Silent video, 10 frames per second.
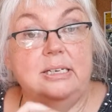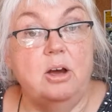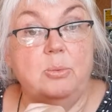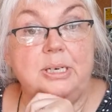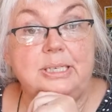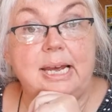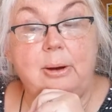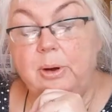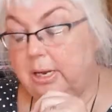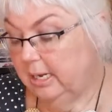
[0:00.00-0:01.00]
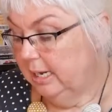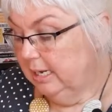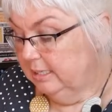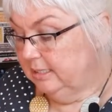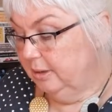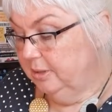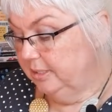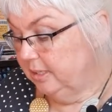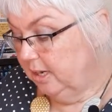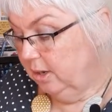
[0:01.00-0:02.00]
Darwen Tower. So
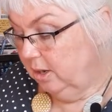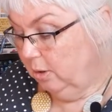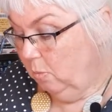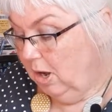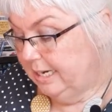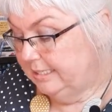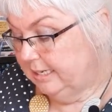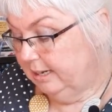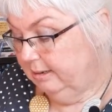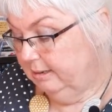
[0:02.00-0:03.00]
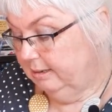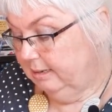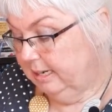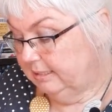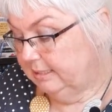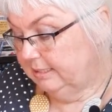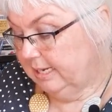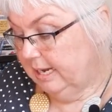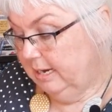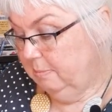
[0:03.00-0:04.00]
there's a wider
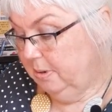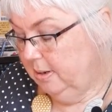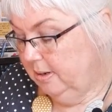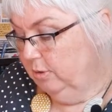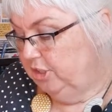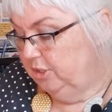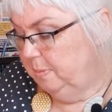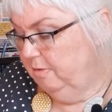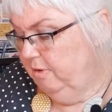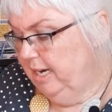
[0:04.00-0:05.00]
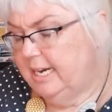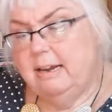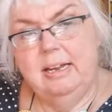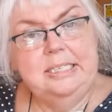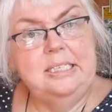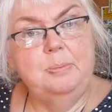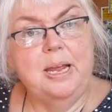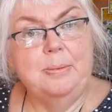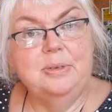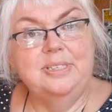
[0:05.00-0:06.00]
landscape, which has been really nice to be
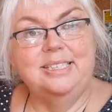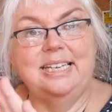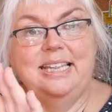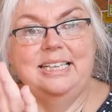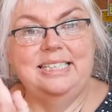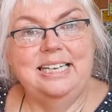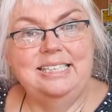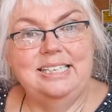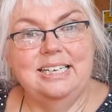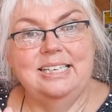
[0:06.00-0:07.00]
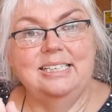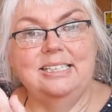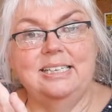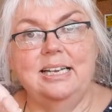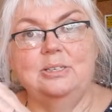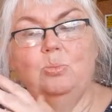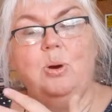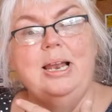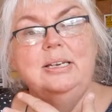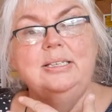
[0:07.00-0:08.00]
able to see the distance as
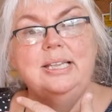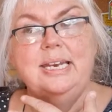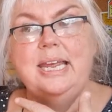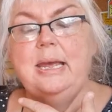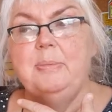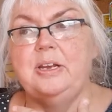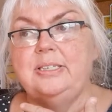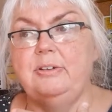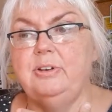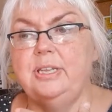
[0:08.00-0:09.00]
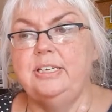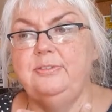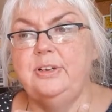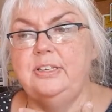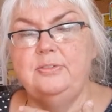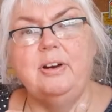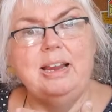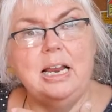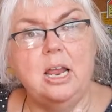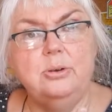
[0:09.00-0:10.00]
well as the near, because everything feels very
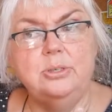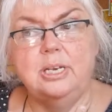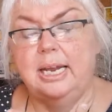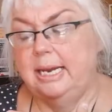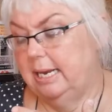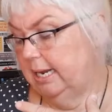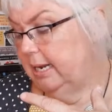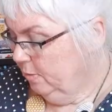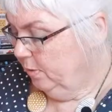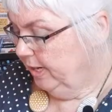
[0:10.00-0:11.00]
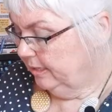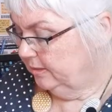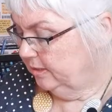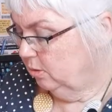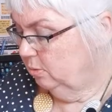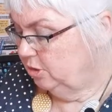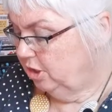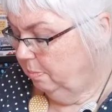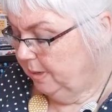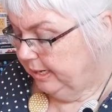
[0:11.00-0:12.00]
close lately. What else? Oh,
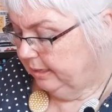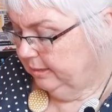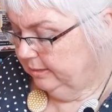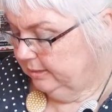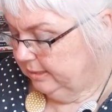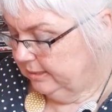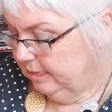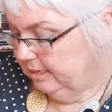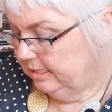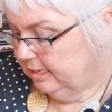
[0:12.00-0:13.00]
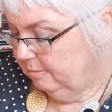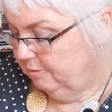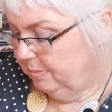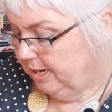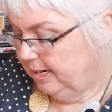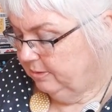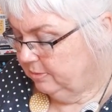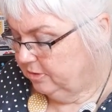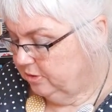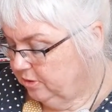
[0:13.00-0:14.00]
shopping. That's the only time I've been
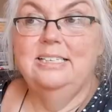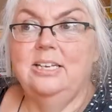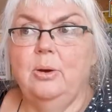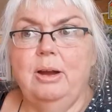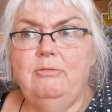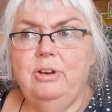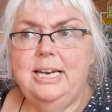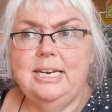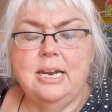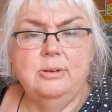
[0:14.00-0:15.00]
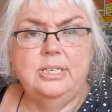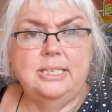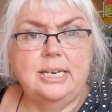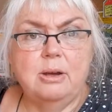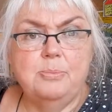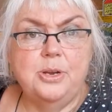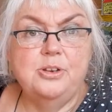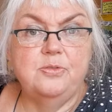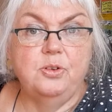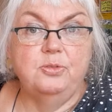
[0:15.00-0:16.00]
out. So I really noticed how
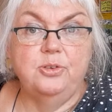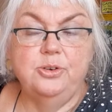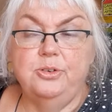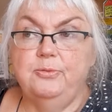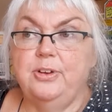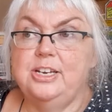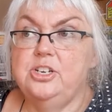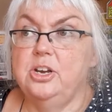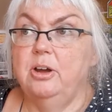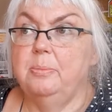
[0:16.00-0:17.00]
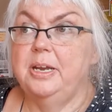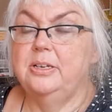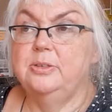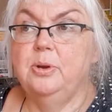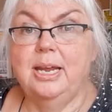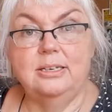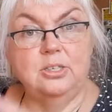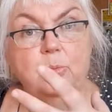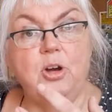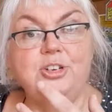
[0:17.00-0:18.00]
beautiful fruit and veg are, because we had
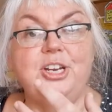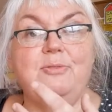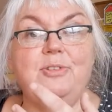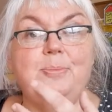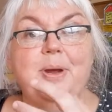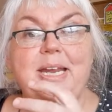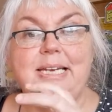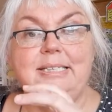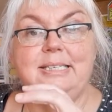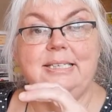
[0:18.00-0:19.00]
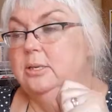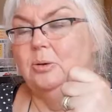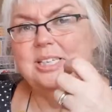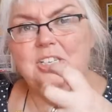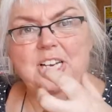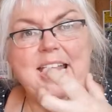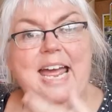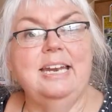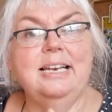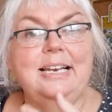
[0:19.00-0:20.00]
to wash every piece. So I was actually
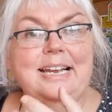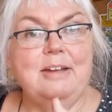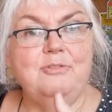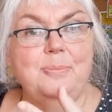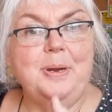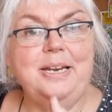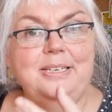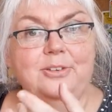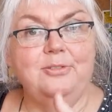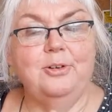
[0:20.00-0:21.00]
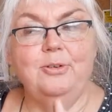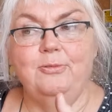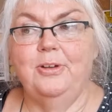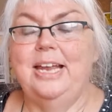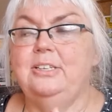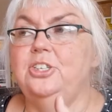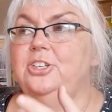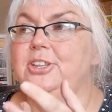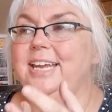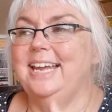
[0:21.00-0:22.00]
handling every piece of fruit and veg
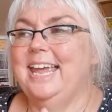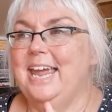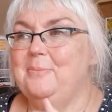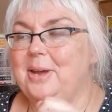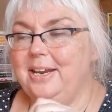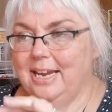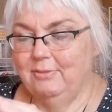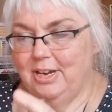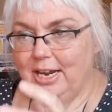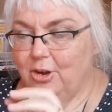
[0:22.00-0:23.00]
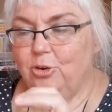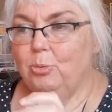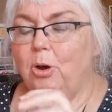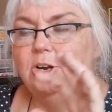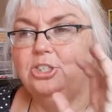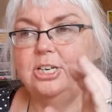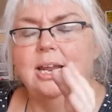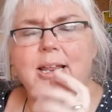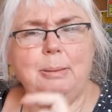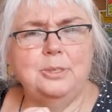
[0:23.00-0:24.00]
that came in and giving it a good wash, and
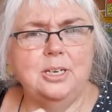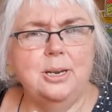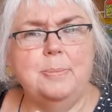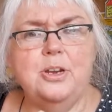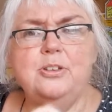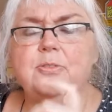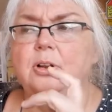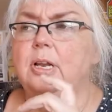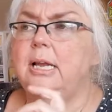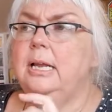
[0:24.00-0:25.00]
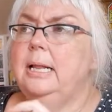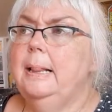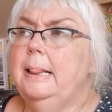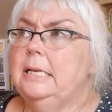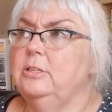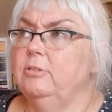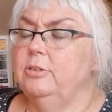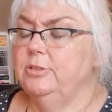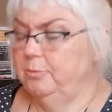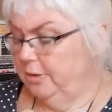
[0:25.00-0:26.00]
absolutely beautiful. So I've
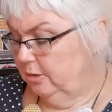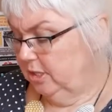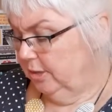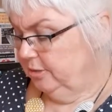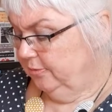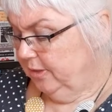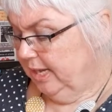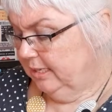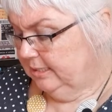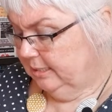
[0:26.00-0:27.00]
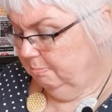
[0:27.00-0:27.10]
got some photos of that.